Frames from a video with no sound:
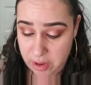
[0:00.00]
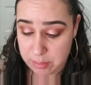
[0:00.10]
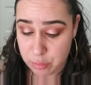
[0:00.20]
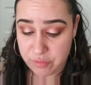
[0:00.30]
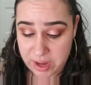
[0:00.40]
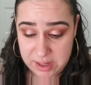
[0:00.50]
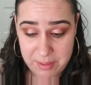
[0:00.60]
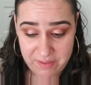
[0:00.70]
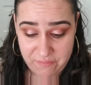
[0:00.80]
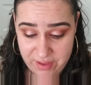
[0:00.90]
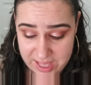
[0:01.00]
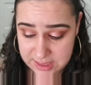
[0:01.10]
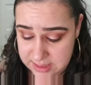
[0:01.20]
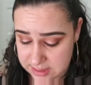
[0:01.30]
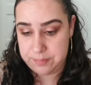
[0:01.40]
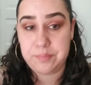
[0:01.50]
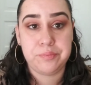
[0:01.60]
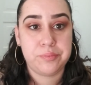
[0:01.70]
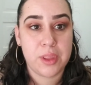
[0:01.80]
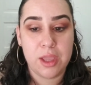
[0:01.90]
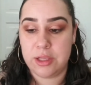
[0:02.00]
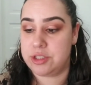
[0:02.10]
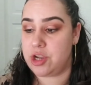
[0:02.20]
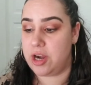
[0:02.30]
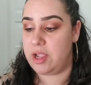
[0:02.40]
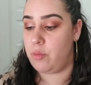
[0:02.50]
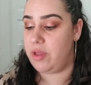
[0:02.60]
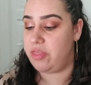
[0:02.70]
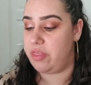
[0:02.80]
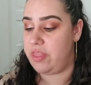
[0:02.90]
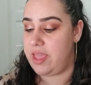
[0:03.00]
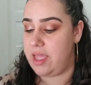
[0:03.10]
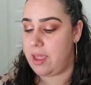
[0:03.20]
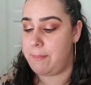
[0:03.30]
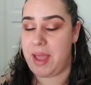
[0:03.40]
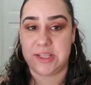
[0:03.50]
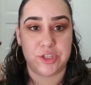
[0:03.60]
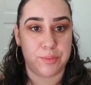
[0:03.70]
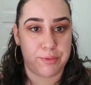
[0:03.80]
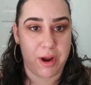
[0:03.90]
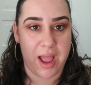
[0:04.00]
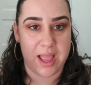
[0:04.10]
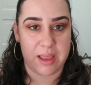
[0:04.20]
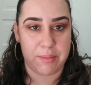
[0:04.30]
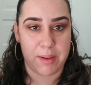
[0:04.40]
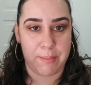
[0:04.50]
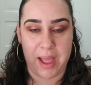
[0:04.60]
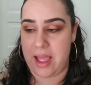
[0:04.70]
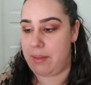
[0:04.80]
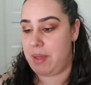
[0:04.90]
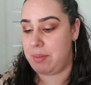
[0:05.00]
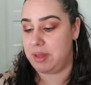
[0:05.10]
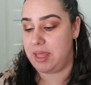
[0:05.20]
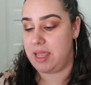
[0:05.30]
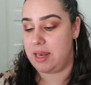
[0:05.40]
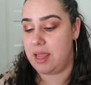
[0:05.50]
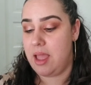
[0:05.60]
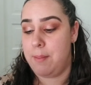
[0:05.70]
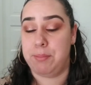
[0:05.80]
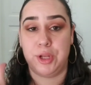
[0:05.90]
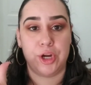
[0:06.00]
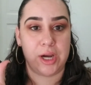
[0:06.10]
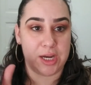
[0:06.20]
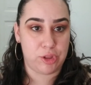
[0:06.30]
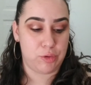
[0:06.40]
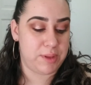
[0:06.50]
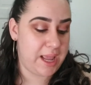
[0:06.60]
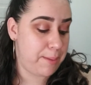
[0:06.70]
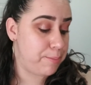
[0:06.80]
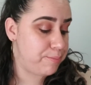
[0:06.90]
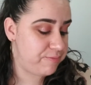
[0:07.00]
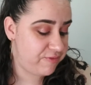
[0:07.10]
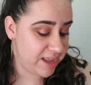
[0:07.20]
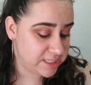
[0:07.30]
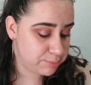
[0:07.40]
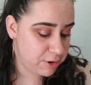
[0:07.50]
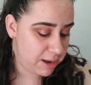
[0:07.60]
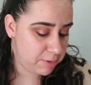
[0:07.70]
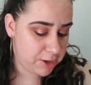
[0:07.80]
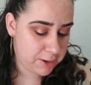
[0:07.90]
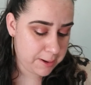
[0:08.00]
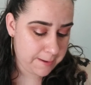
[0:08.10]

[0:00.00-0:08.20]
go ahead and move on to my face, starting with the Master Prime by Maybelline Blur and Illuminate Face Primer.